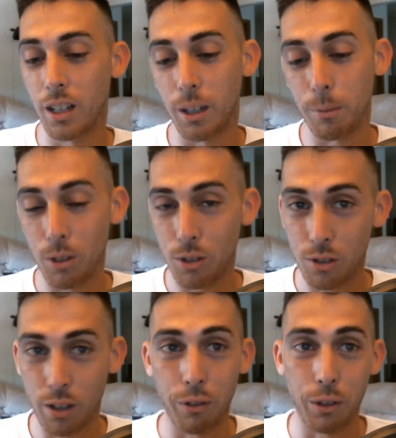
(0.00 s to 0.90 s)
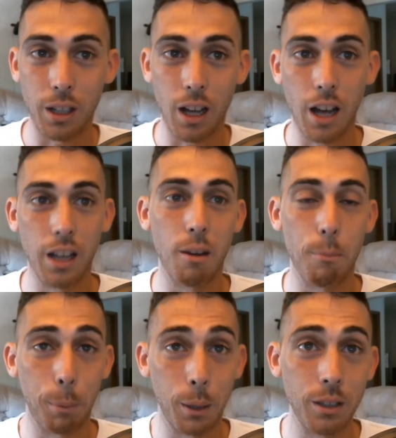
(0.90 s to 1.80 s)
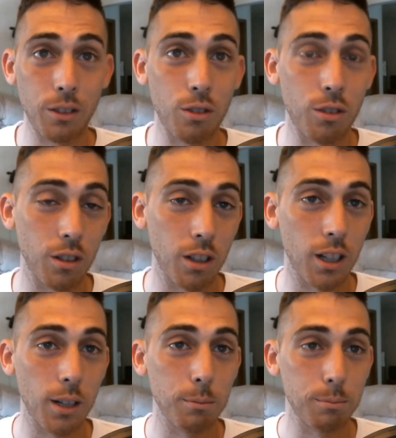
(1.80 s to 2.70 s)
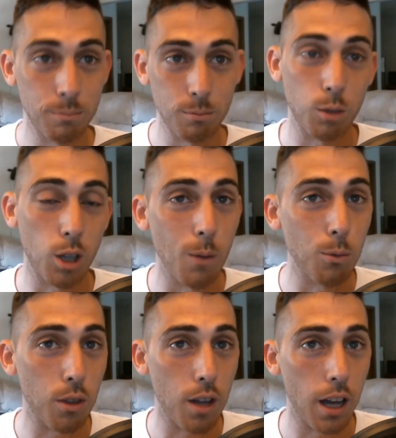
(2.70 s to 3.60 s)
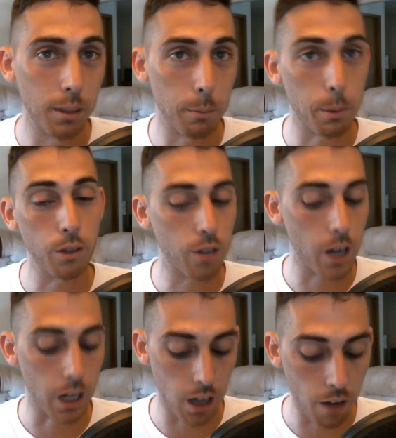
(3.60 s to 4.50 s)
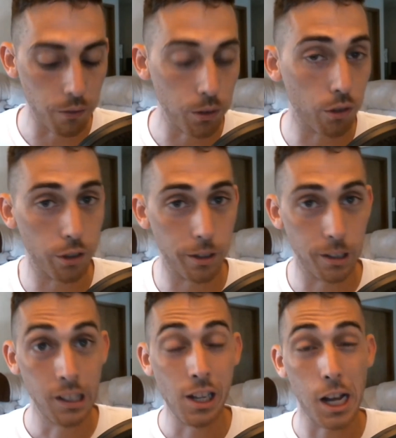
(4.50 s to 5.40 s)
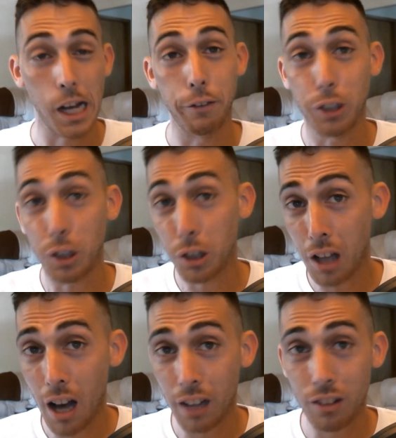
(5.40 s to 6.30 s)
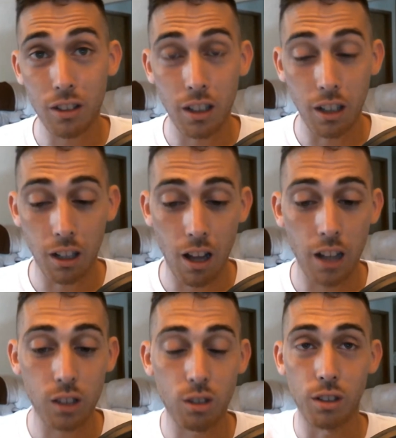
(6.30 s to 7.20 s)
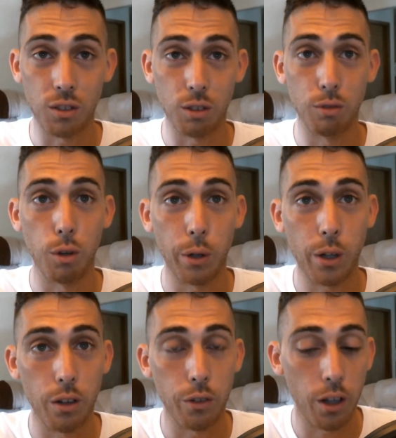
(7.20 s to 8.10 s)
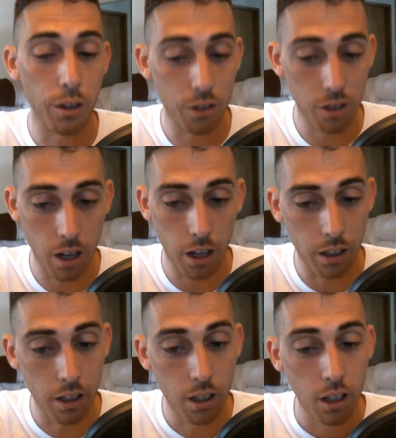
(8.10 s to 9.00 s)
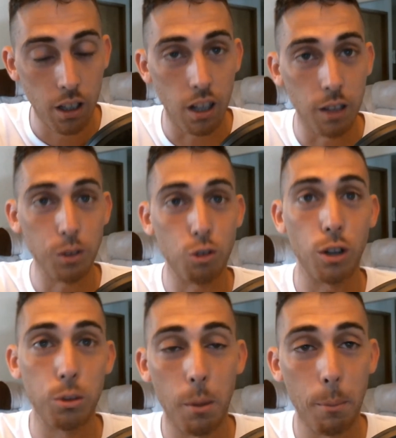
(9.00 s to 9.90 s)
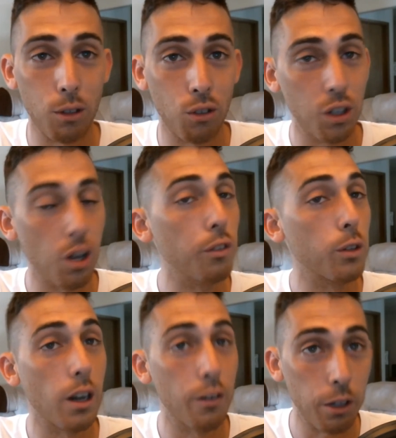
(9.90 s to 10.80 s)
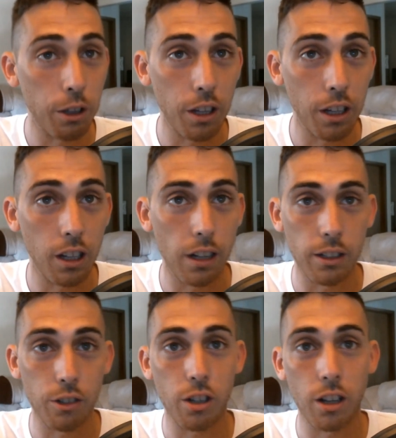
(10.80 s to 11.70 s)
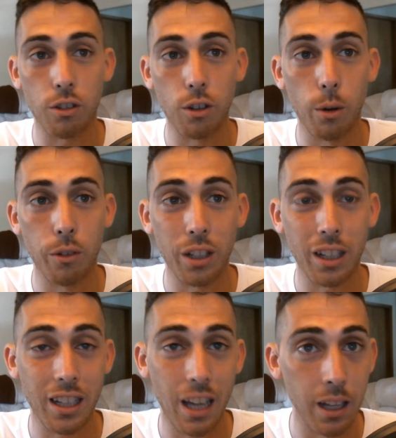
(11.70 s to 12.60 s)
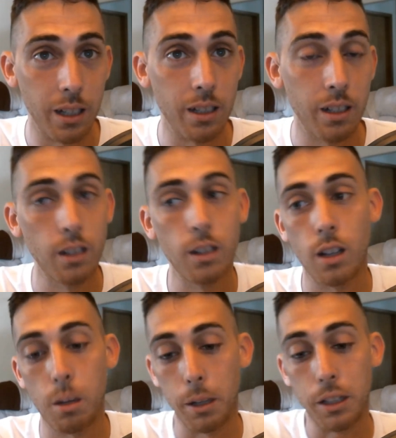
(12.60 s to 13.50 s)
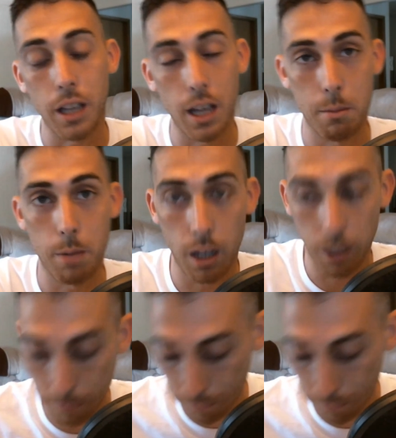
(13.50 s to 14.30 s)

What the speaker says: This is definitely a high-end piece. Comes with a high-end price tag, obviously. I have a lot of info to cover on this guy. I'm going to try to do my best to cover everything and let you guys know everything I can about the Gangmod.